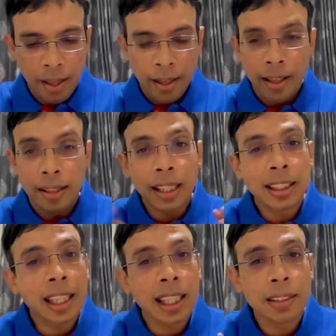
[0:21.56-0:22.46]

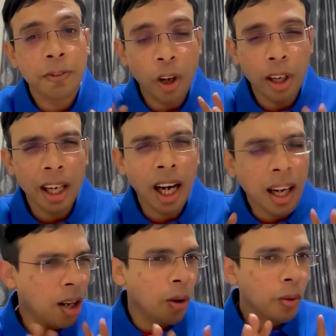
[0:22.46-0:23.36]
Nasdaq has fallen
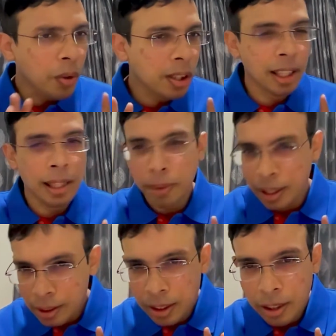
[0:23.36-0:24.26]
around
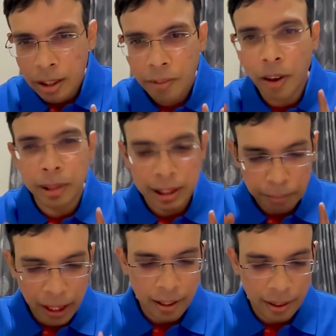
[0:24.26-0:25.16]
30% from its
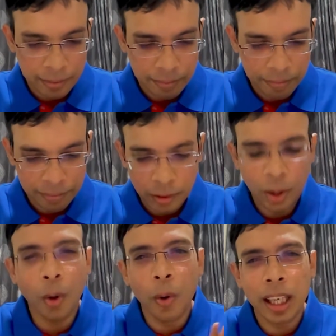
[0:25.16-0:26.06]
peak.
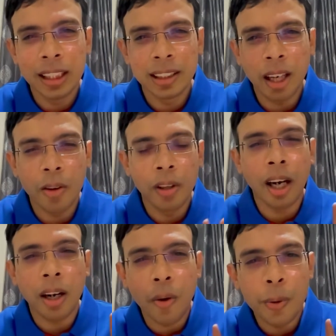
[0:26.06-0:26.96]
Dow is down
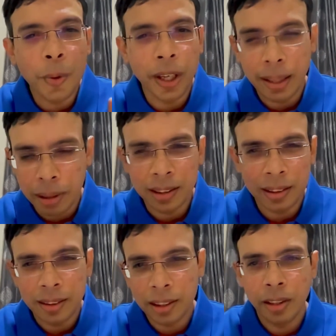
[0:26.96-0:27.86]
around
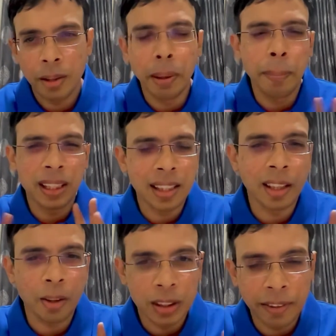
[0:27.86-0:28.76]
20%, to be precise
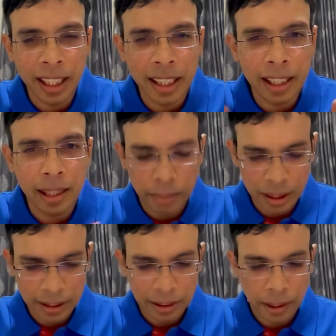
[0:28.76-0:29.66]
around
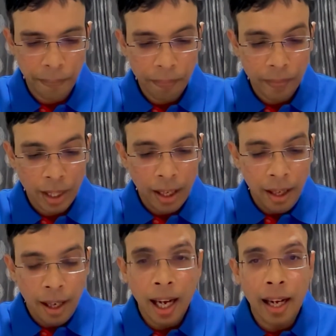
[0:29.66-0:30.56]
17-18%.
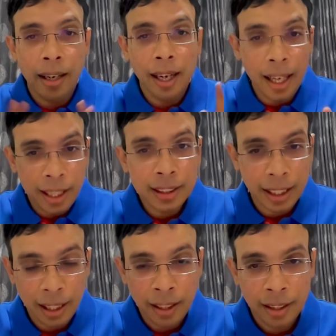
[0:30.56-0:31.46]
And
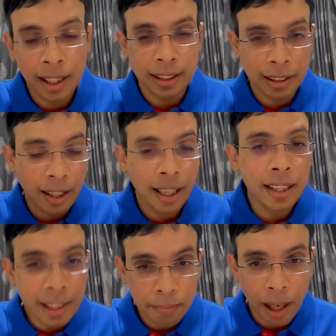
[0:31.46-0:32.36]
NSE, that is our
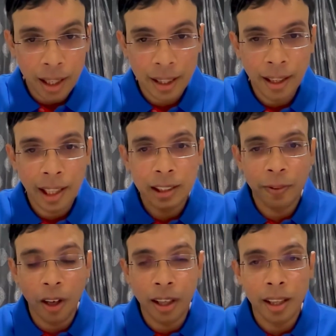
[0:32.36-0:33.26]
Indian market, has
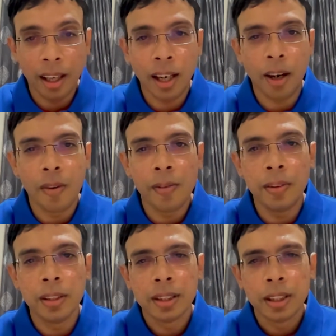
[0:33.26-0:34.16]
fallen
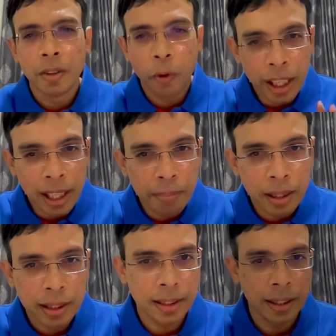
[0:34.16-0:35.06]
around 14%.